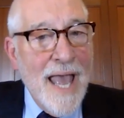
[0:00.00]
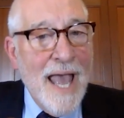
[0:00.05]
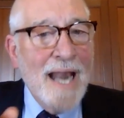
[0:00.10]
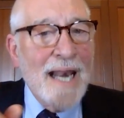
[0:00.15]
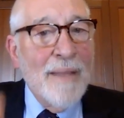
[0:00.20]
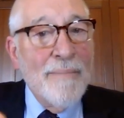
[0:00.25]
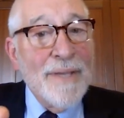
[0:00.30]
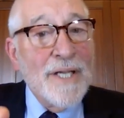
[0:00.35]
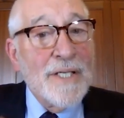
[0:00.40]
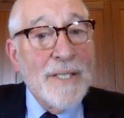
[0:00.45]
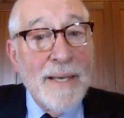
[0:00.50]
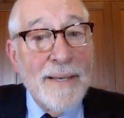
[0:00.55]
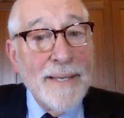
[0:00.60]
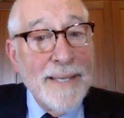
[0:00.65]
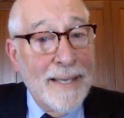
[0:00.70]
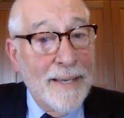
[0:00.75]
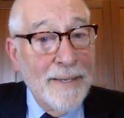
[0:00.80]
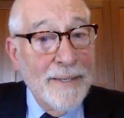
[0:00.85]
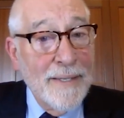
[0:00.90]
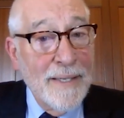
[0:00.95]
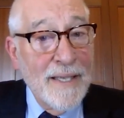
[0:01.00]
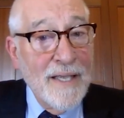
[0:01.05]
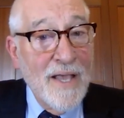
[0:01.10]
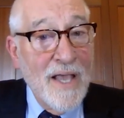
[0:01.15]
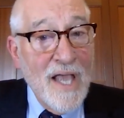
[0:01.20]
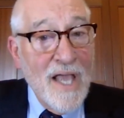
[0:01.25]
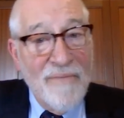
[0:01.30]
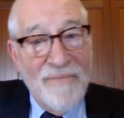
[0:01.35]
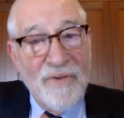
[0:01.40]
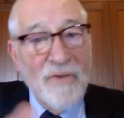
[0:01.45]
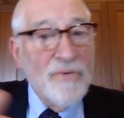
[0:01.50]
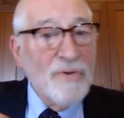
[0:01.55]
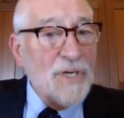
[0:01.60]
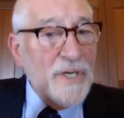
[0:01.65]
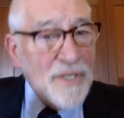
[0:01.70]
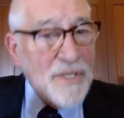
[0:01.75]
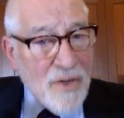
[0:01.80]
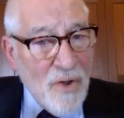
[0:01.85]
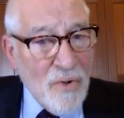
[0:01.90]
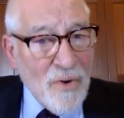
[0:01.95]
And let me tell you, if you
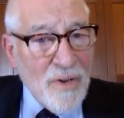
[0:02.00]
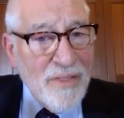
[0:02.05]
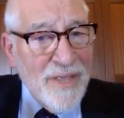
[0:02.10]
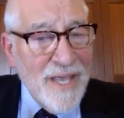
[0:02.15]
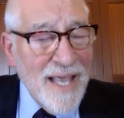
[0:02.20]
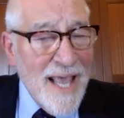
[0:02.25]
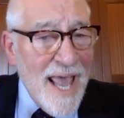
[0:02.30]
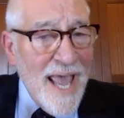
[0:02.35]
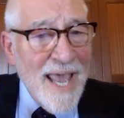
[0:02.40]
just go to the